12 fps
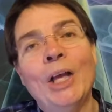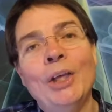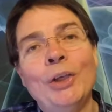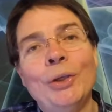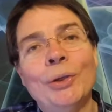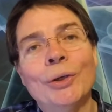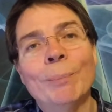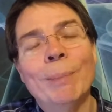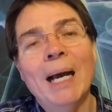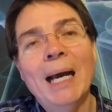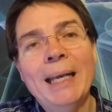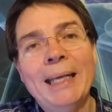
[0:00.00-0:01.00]
your
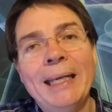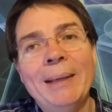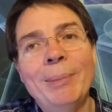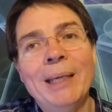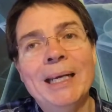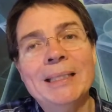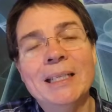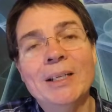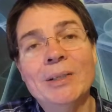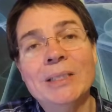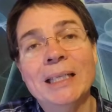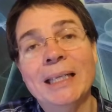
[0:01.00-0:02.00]
body, because it
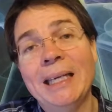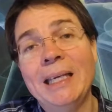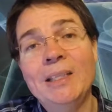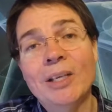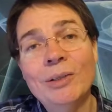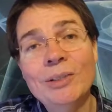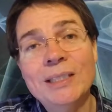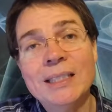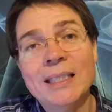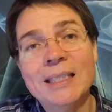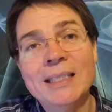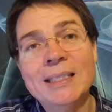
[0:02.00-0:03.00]
goes into
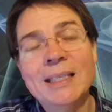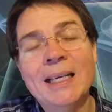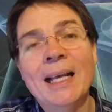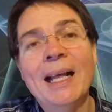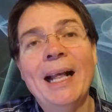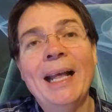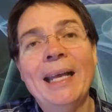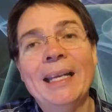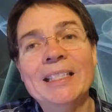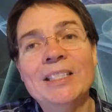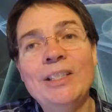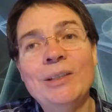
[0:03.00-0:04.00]
ketosis, and
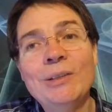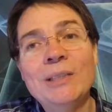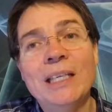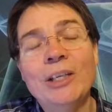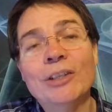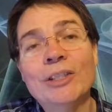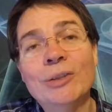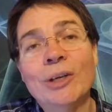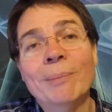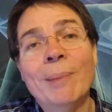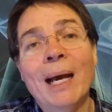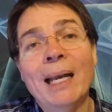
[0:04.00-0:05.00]
it's using your
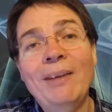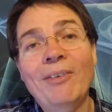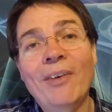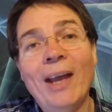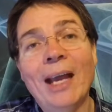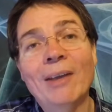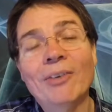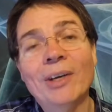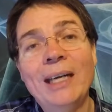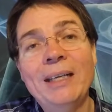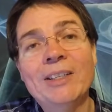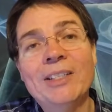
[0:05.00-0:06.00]
stored body fat for
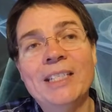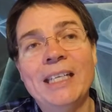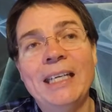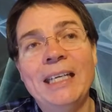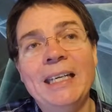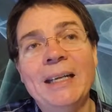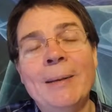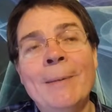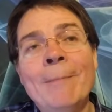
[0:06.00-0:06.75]
energy,